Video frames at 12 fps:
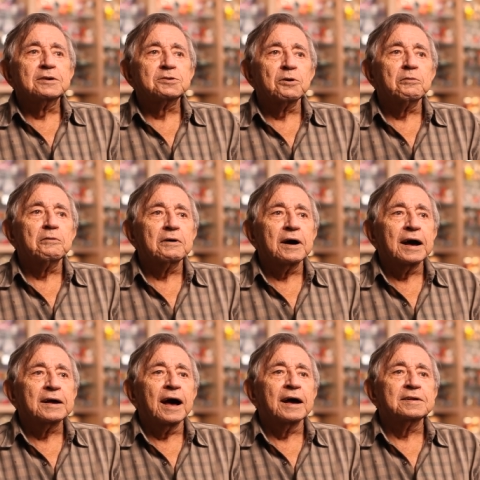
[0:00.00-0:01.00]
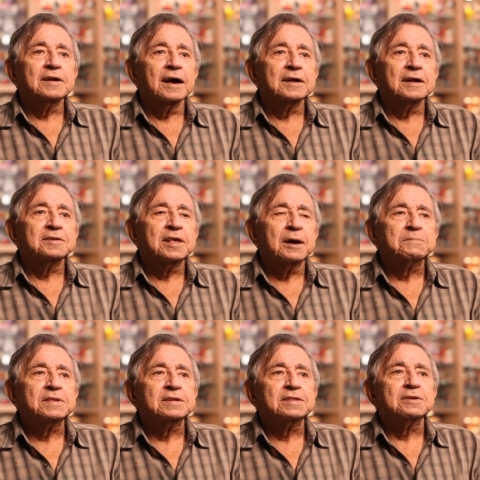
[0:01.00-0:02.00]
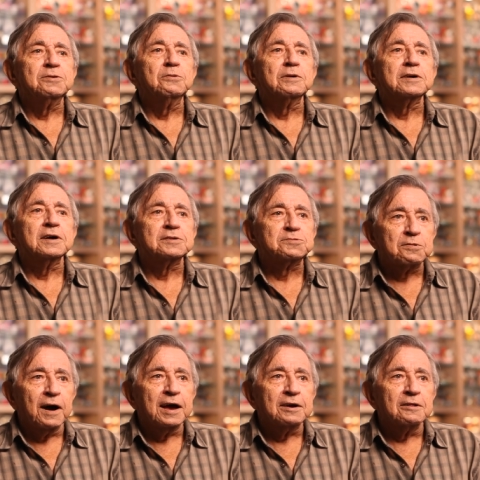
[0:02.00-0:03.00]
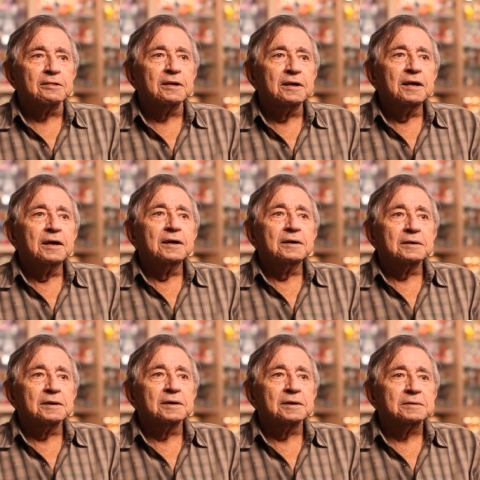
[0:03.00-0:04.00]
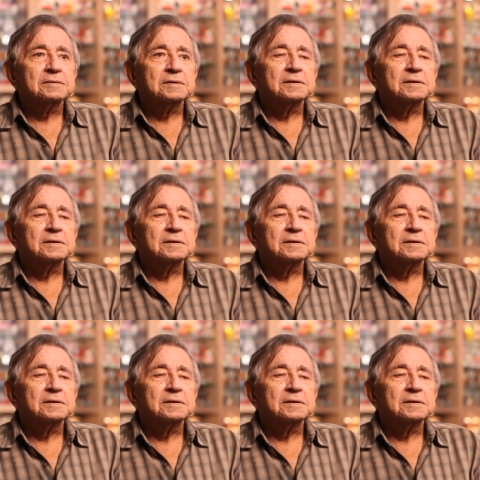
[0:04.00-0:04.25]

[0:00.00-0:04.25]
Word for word: So I, I, I attempted to do a, a trial uh,